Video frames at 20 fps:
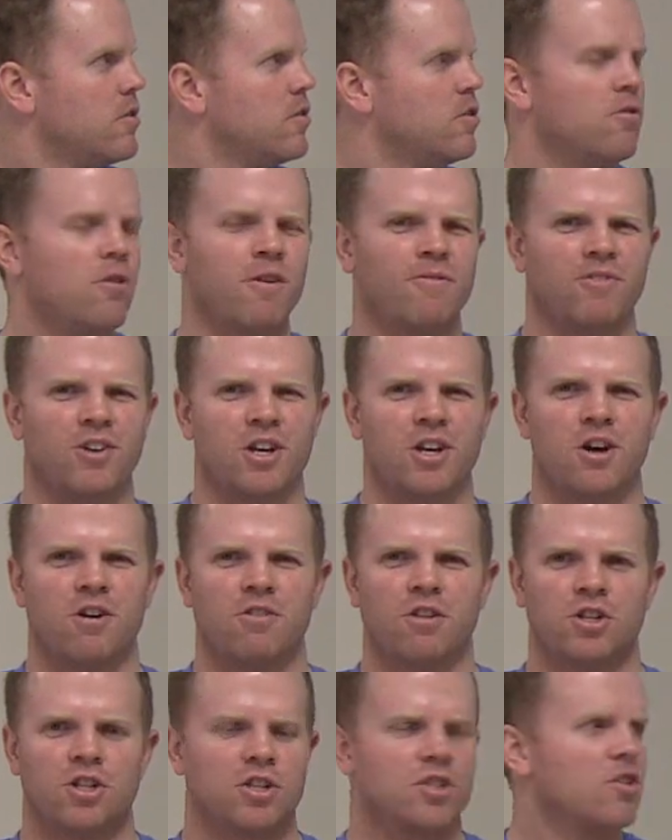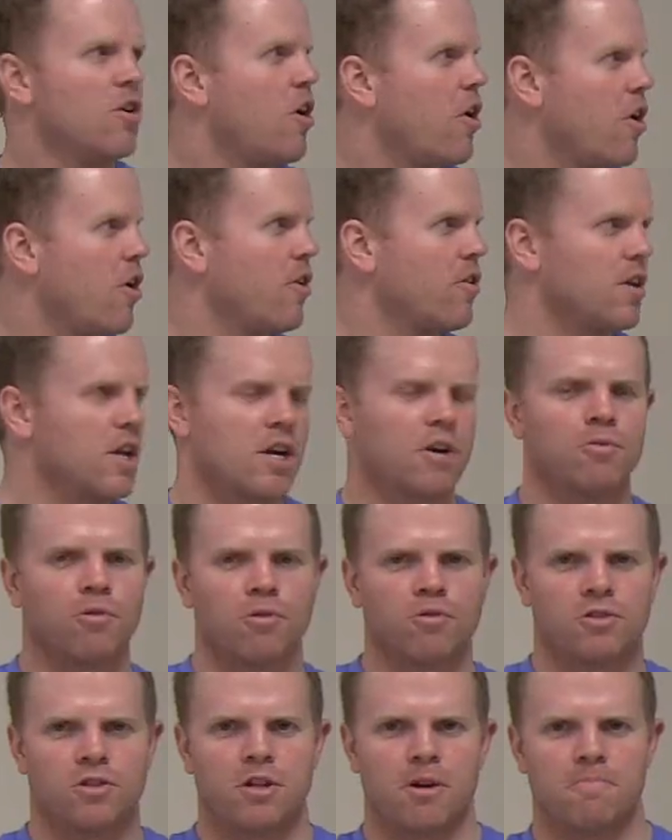You hopefully know that just r
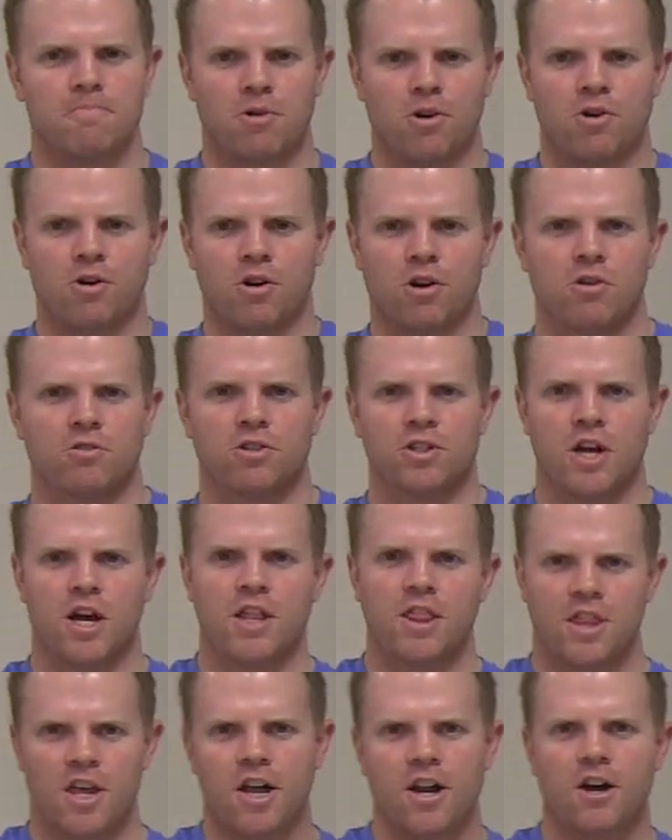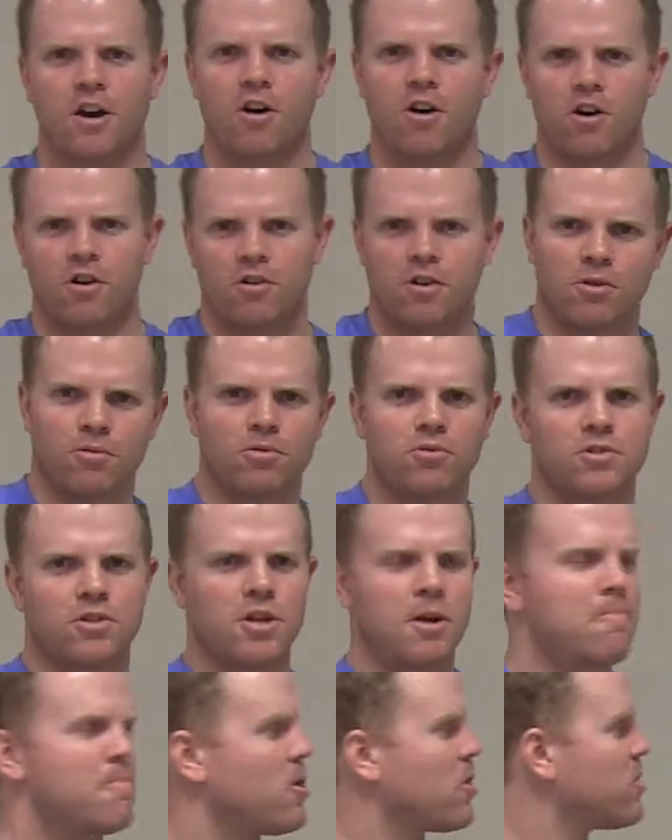equals number cosine theta, r equals
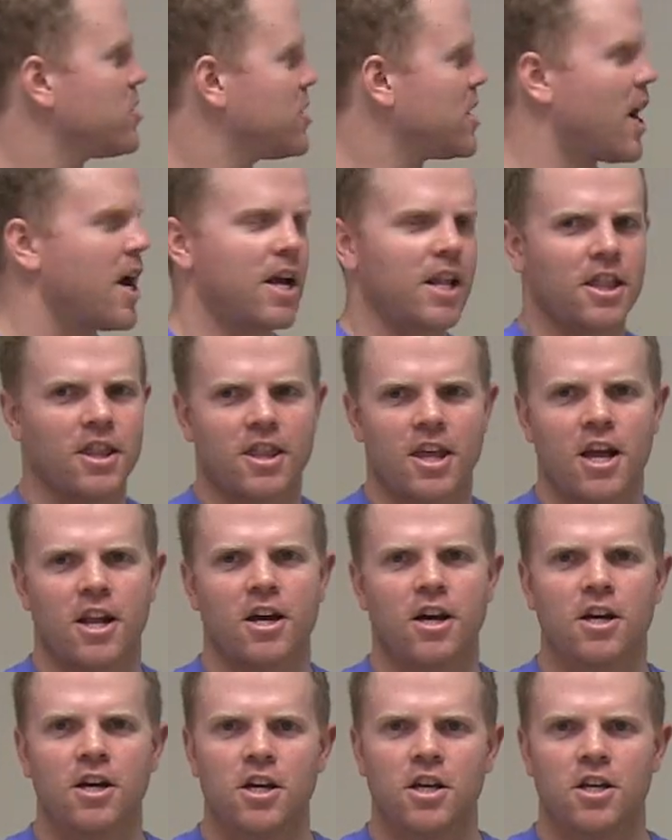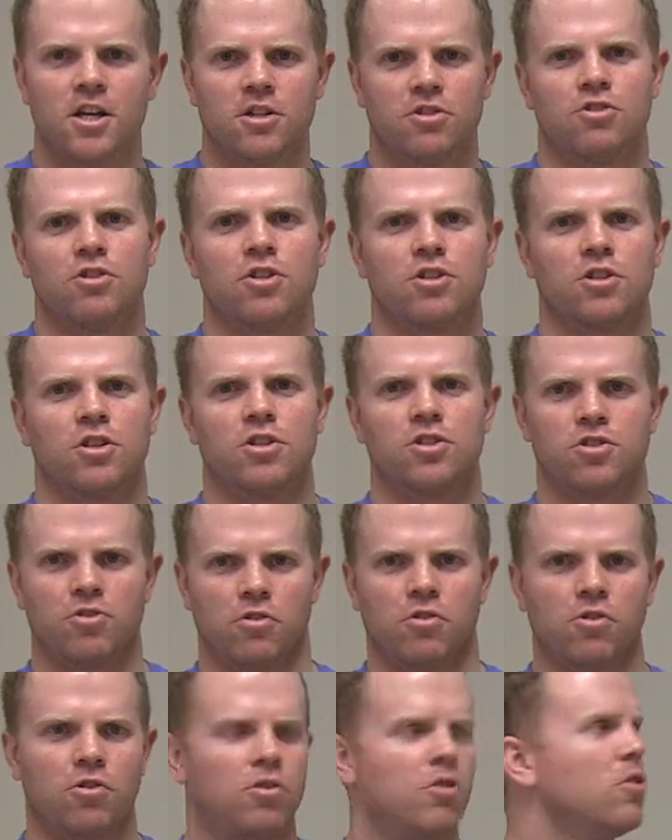number sine theta is just a
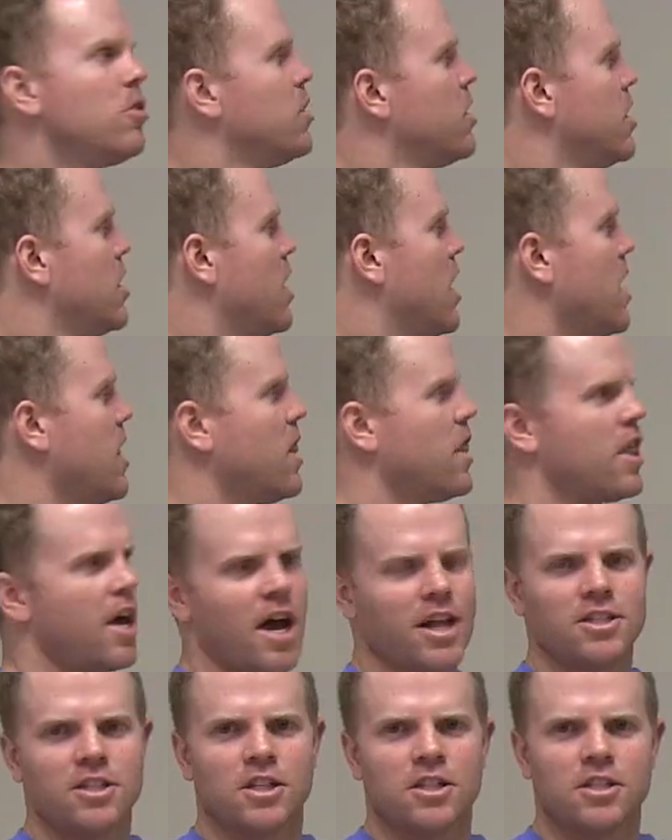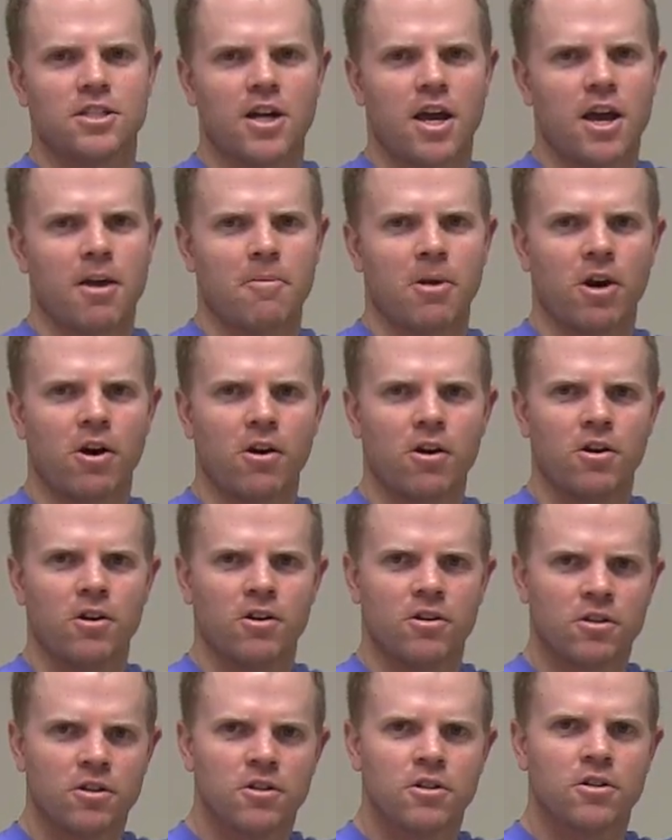circle, and that's its diameter.
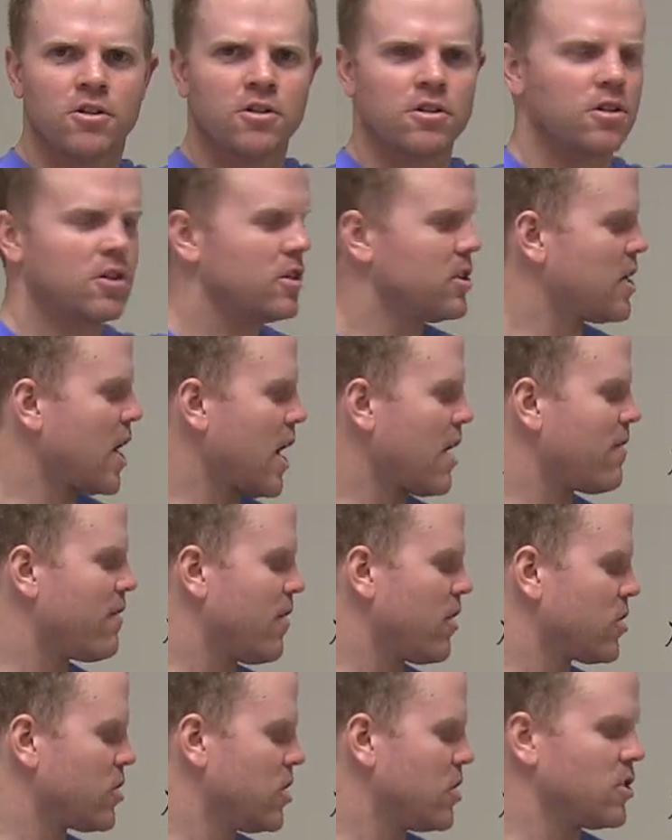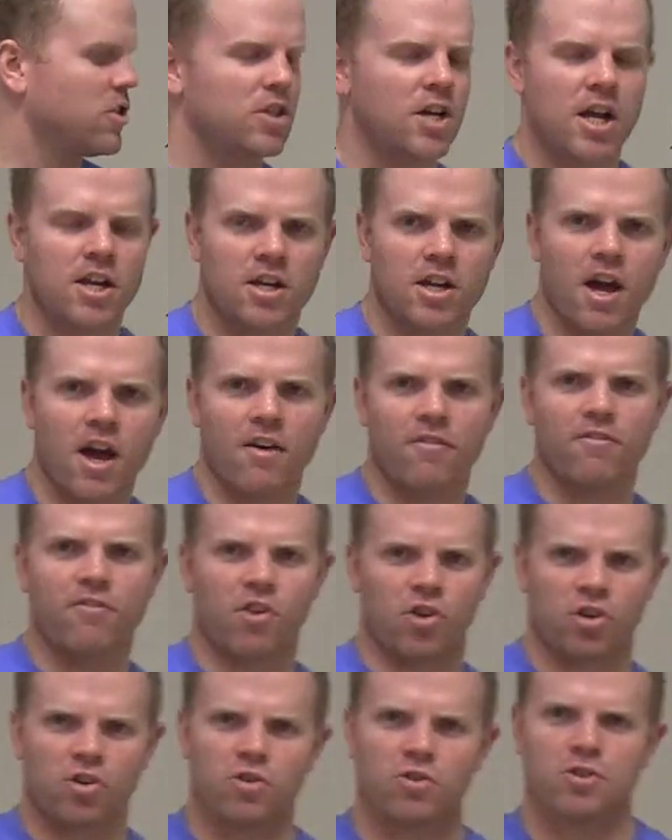Sine functions tend to have
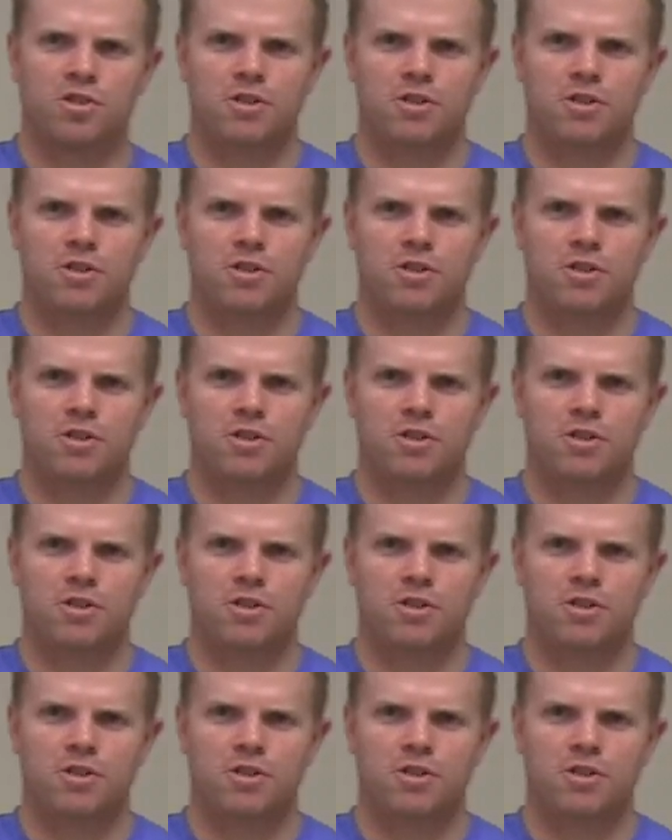vertical